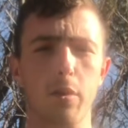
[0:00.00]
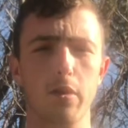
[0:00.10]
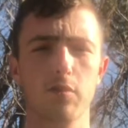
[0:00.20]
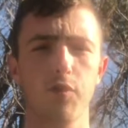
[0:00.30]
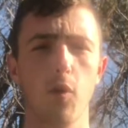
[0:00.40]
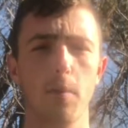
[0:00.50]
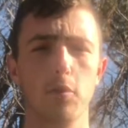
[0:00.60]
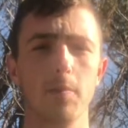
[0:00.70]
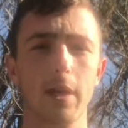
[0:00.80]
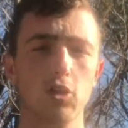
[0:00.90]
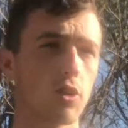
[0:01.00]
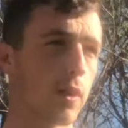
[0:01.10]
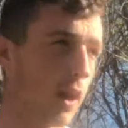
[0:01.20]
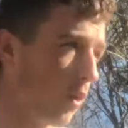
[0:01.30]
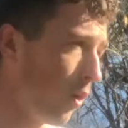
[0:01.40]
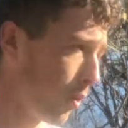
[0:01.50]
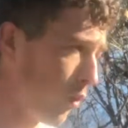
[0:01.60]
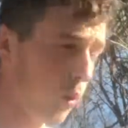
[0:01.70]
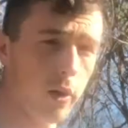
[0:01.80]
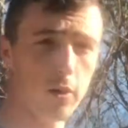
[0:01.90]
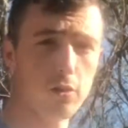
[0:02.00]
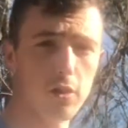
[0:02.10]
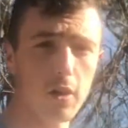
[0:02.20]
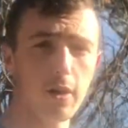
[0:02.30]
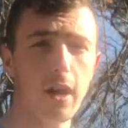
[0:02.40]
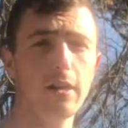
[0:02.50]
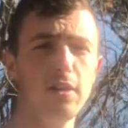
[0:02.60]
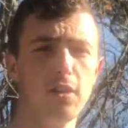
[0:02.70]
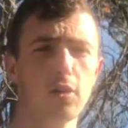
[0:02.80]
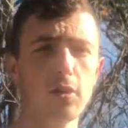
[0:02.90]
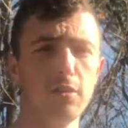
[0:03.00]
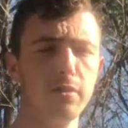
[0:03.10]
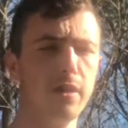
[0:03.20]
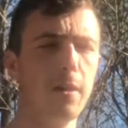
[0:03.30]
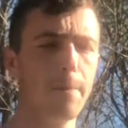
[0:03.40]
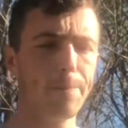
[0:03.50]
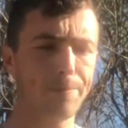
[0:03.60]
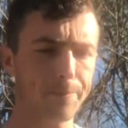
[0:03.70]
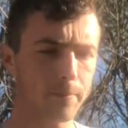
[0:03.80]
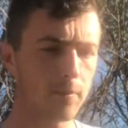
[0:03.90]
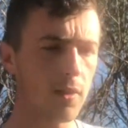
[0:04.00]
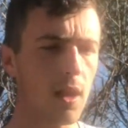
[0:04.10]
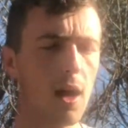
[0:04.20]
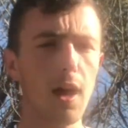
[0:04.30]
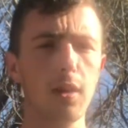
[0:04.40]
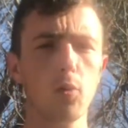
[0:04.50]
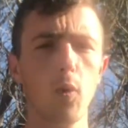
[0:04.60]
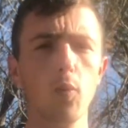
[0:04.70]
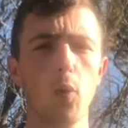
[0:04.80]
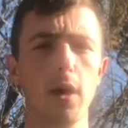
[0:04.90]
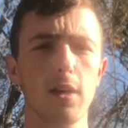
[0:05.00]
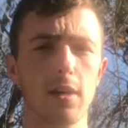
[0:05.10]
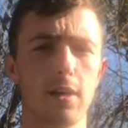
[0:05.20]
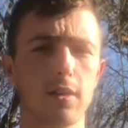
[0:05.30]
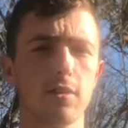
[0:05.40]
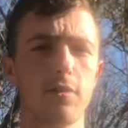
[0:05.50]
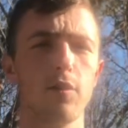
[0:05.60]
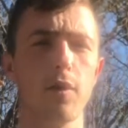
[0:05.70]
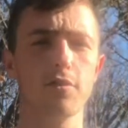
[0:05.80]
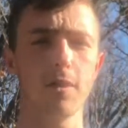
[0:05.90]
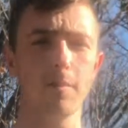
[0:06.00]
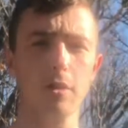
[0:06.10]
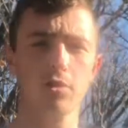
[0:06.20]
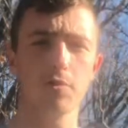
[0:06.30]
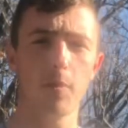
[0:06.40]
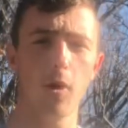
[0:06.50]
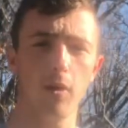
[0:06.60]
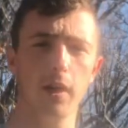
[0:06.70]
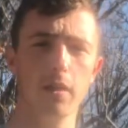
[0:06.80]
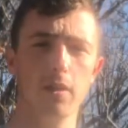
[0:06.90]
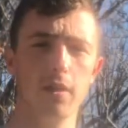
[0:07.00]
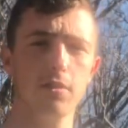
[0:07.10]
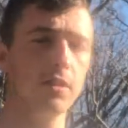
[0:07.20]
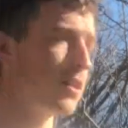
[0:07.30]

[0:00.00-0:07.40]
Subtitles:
this form to make sure that all corners are 90 degrees. And the one way is if you have something small like this,